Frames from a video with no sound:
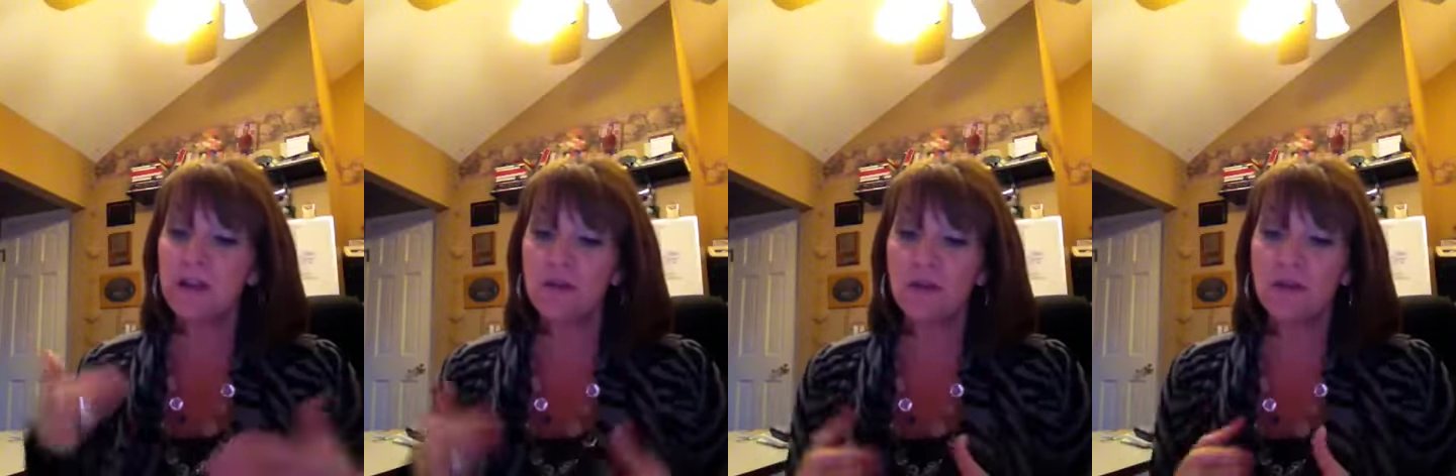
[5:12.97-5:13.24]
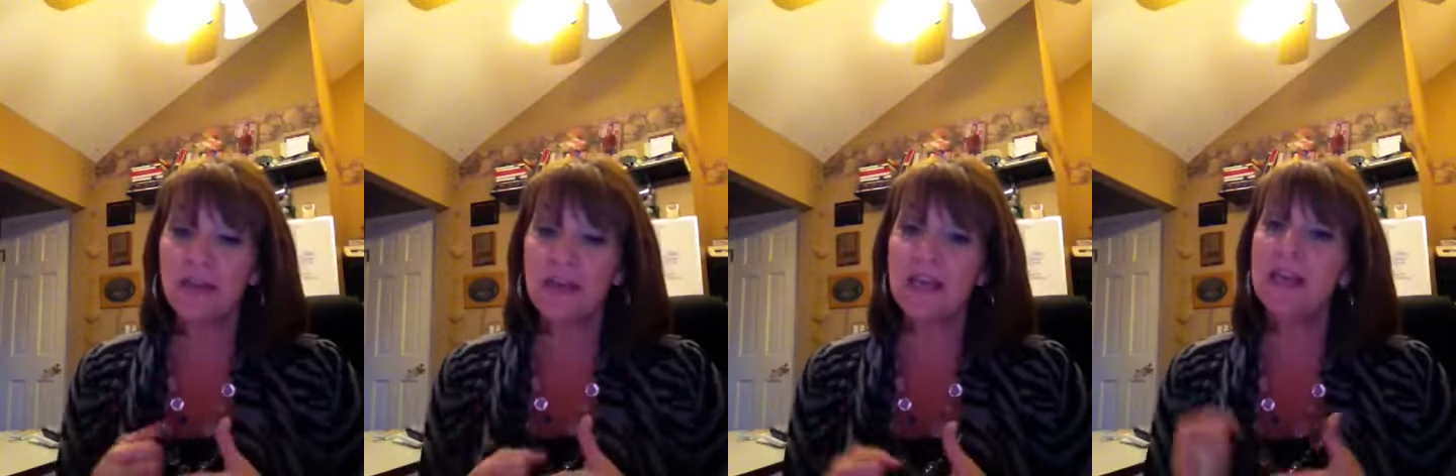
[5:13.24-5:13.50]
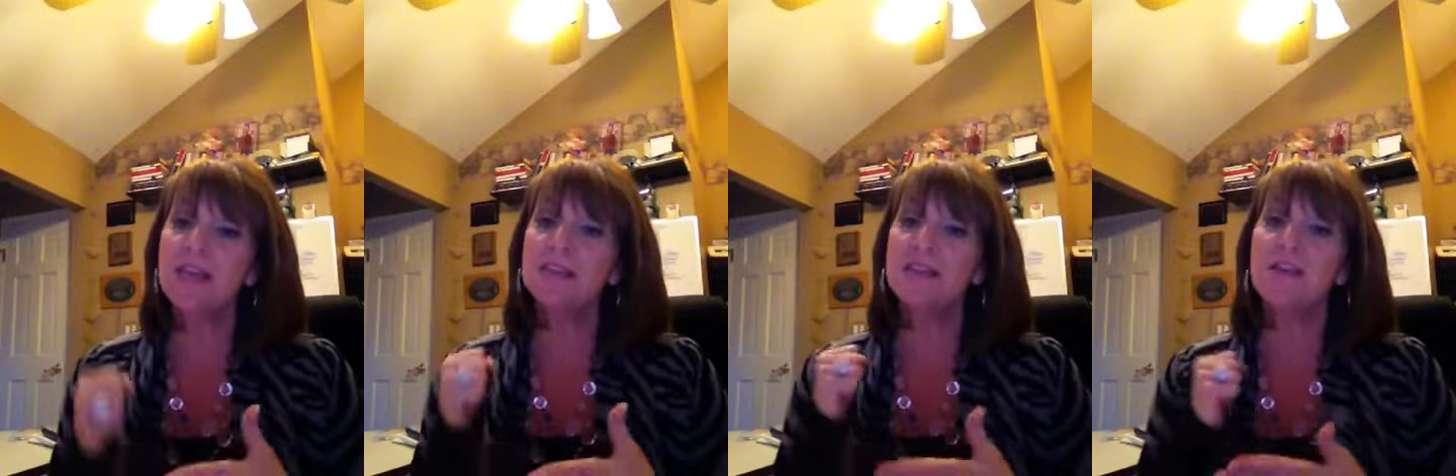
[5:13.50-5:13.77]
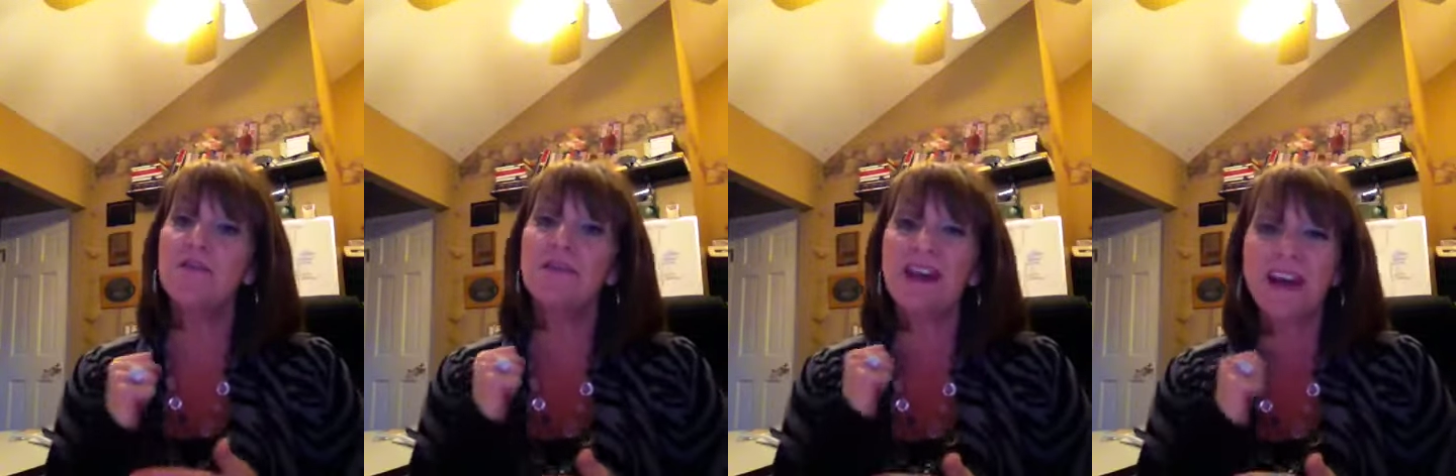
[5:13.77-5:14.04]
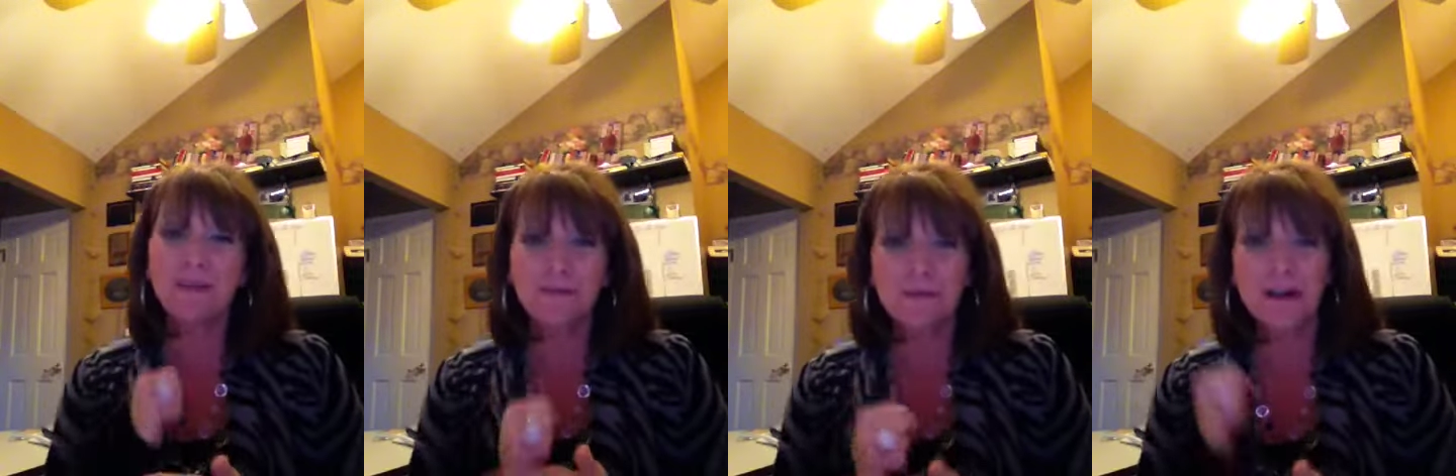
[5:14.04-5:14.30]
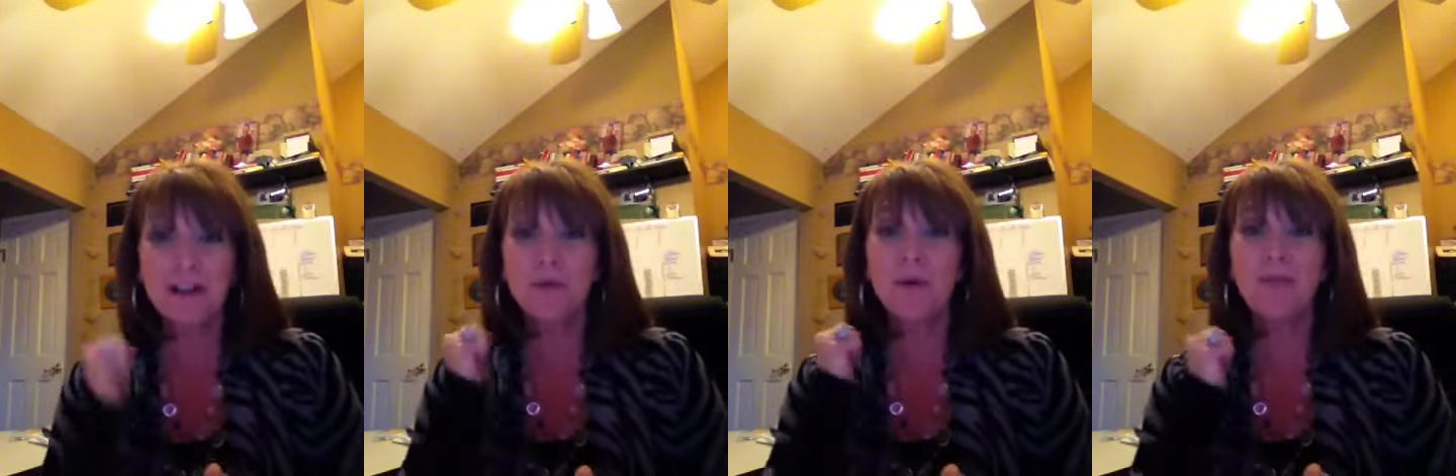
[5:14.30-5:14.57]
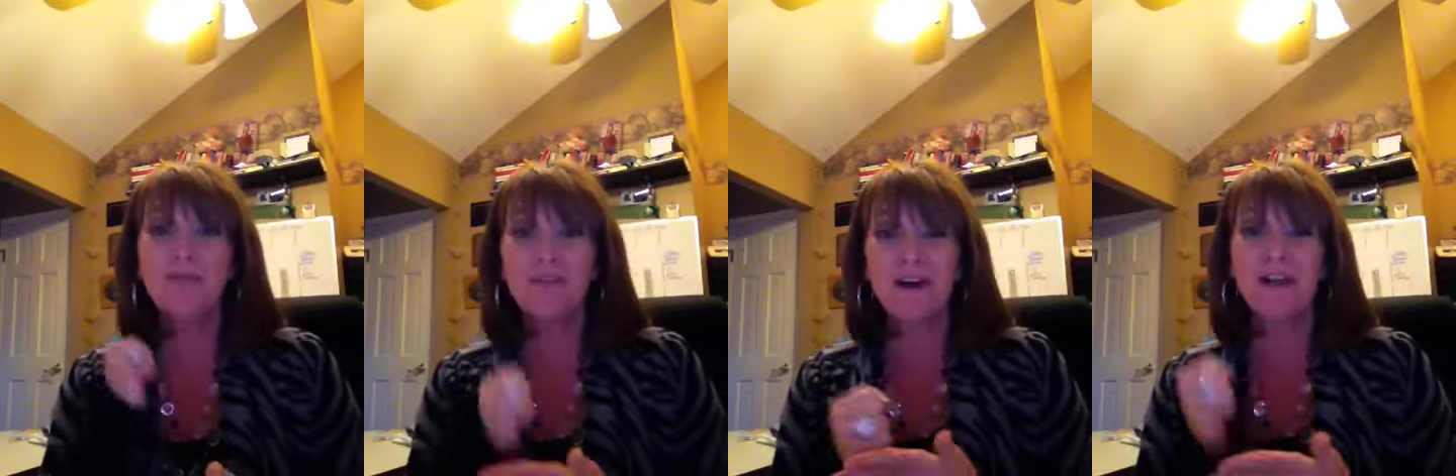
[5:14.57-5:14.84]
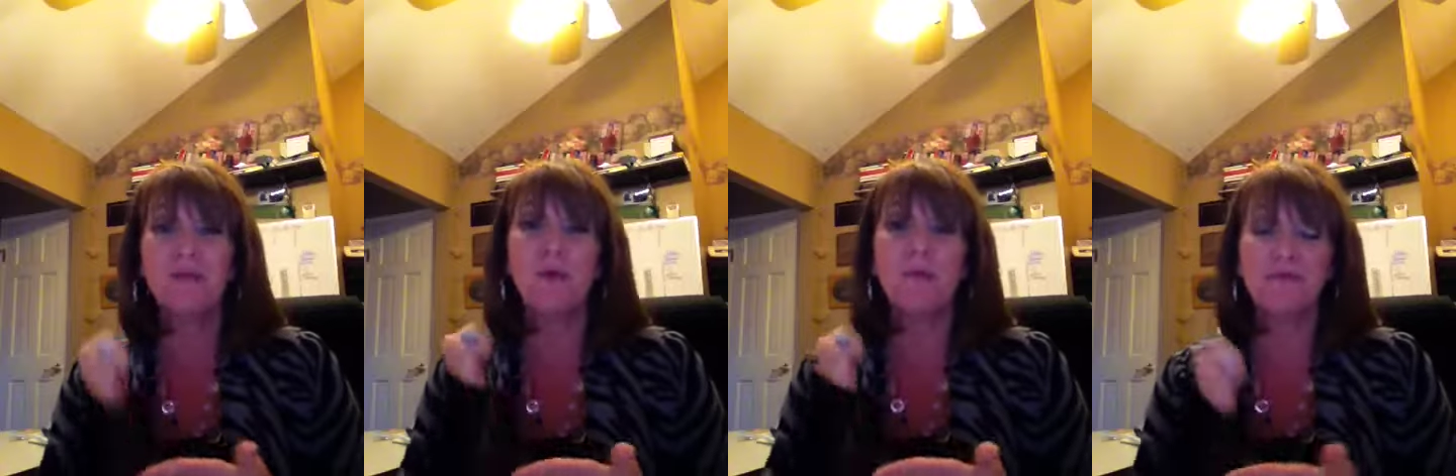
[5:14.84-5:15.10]
your key is that you've got to follow up,
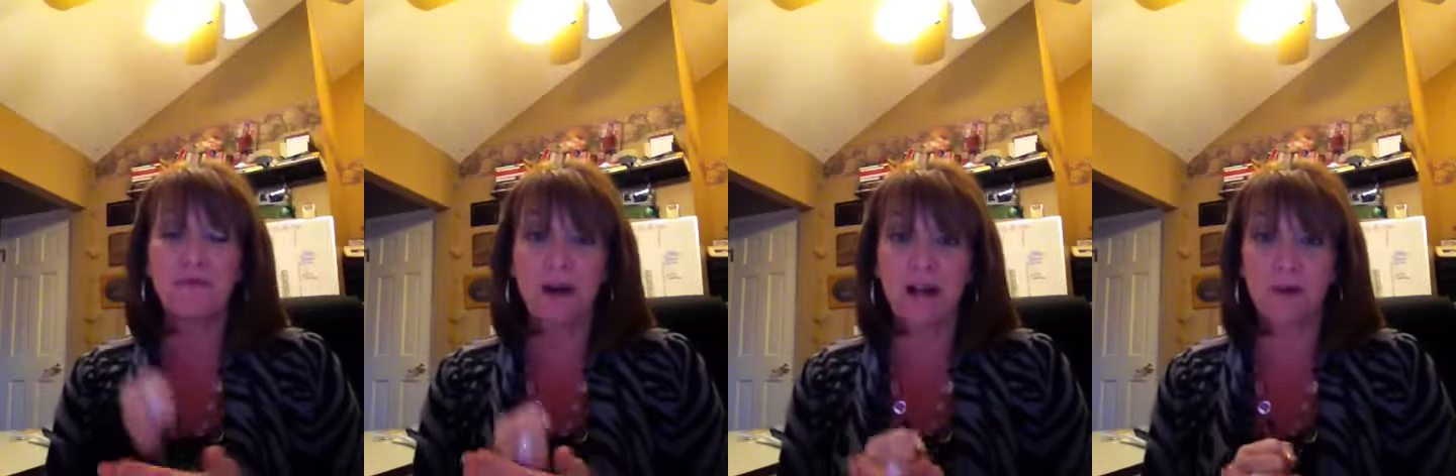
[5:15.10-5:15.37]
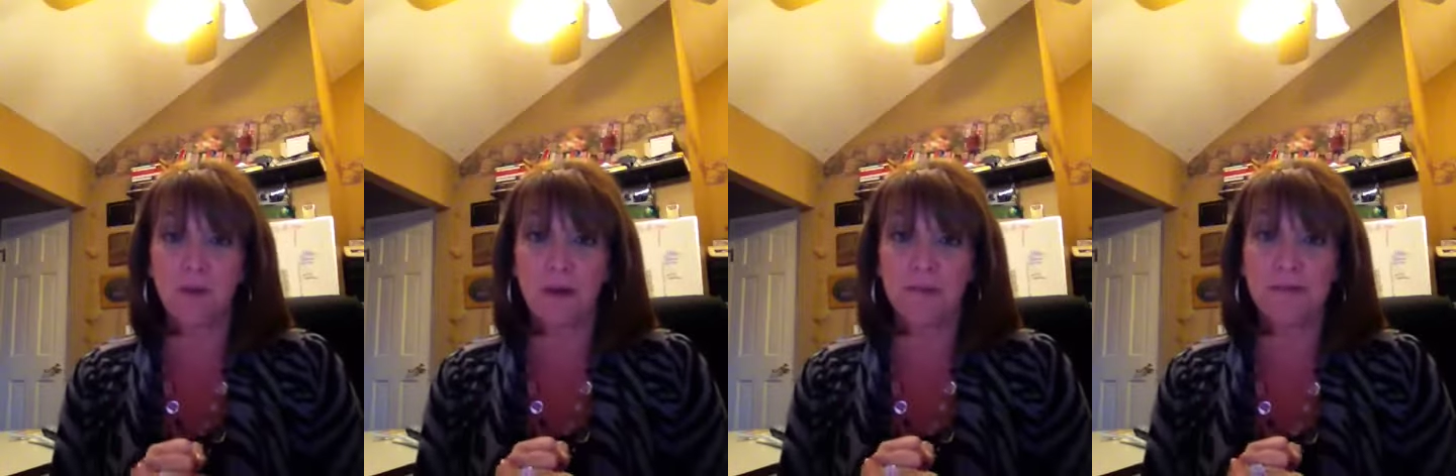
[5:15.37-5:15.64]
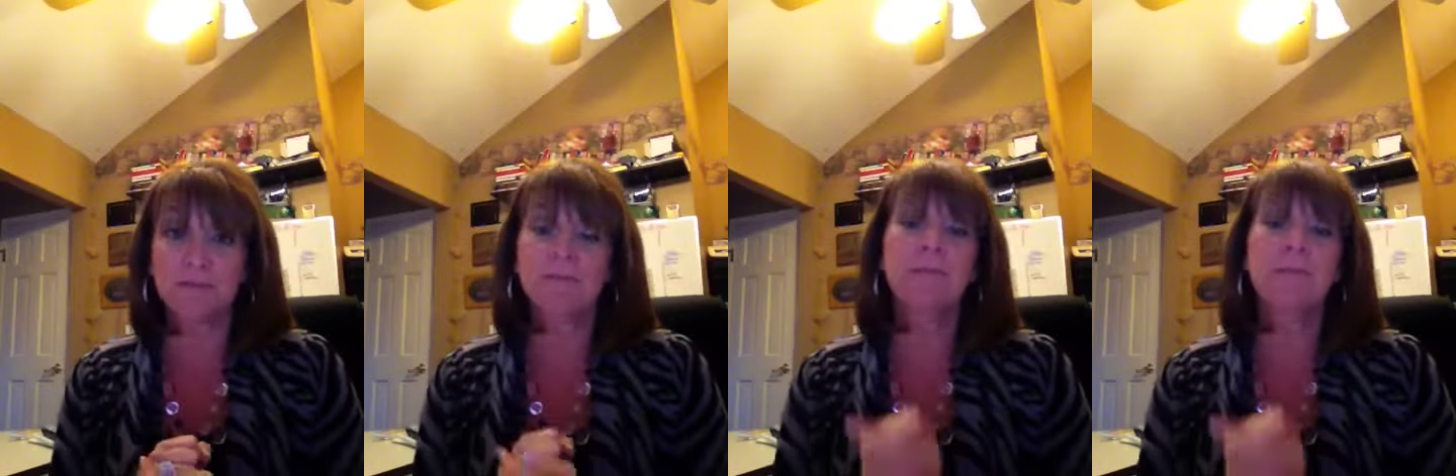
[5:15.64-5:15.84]
follow up, follow up.